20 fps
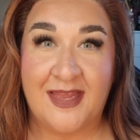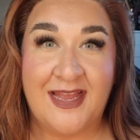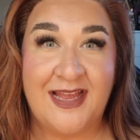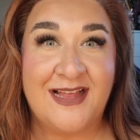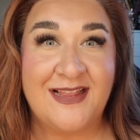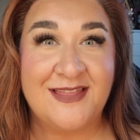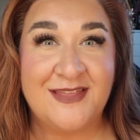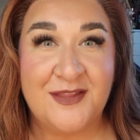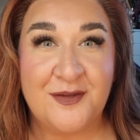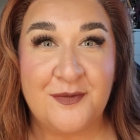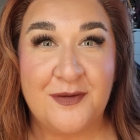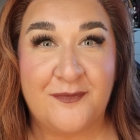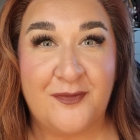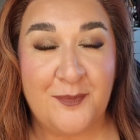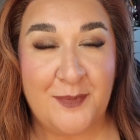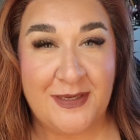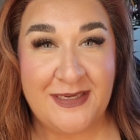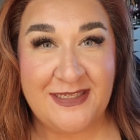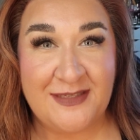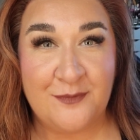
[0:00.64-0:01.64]
Hello
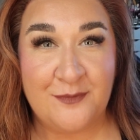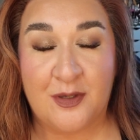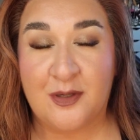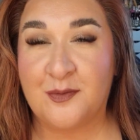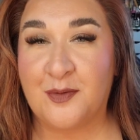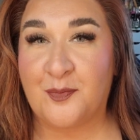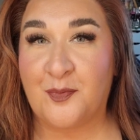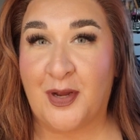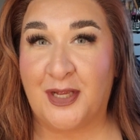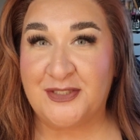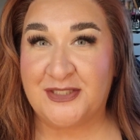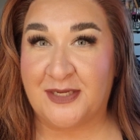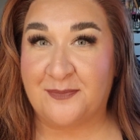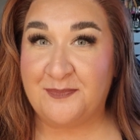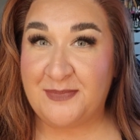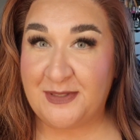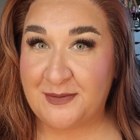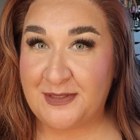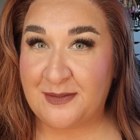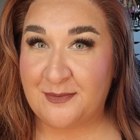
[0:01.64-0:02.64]
everybody, welcome to Project
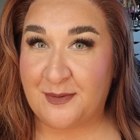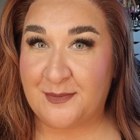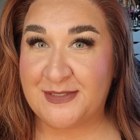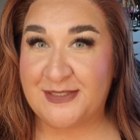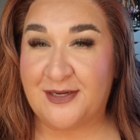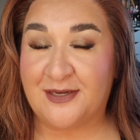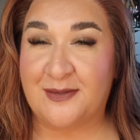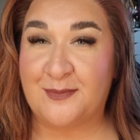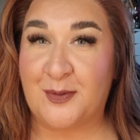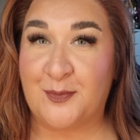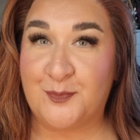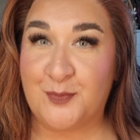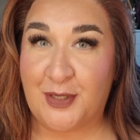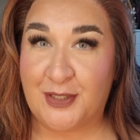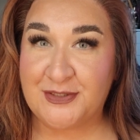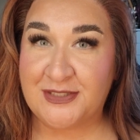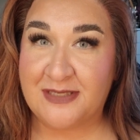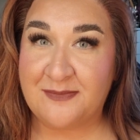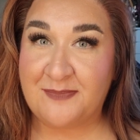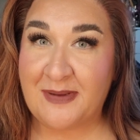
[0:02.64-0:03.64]
Beauty where we talk about
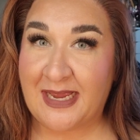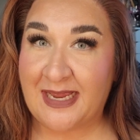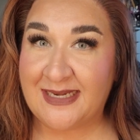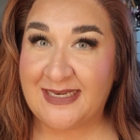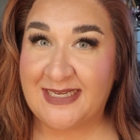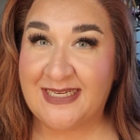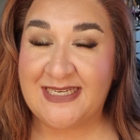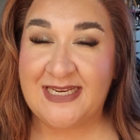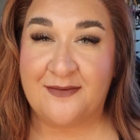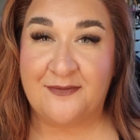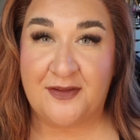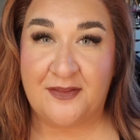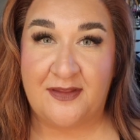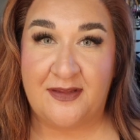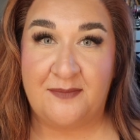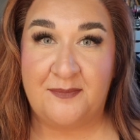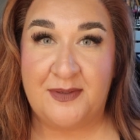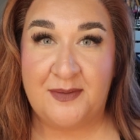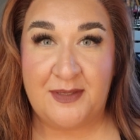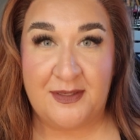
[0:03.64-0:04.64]
project panning and
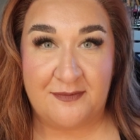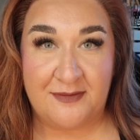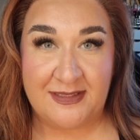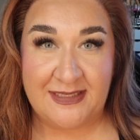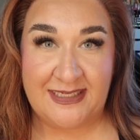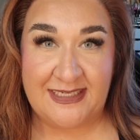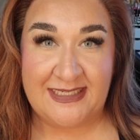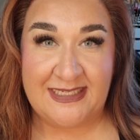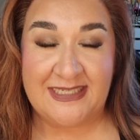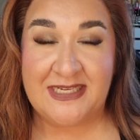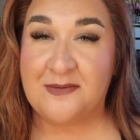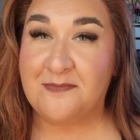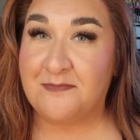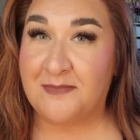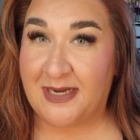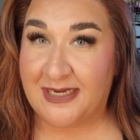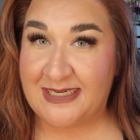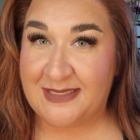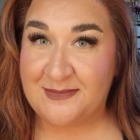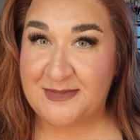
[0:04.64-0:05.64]
everything beauty related.
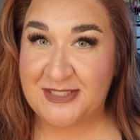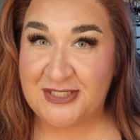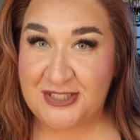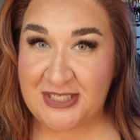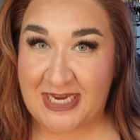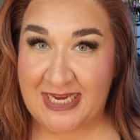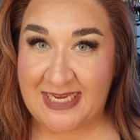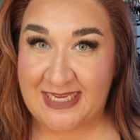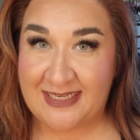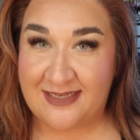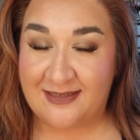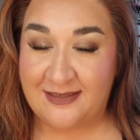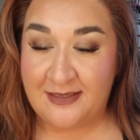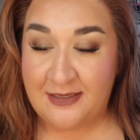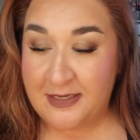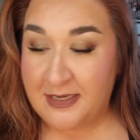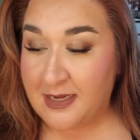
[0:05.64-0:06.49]
My name is Jen.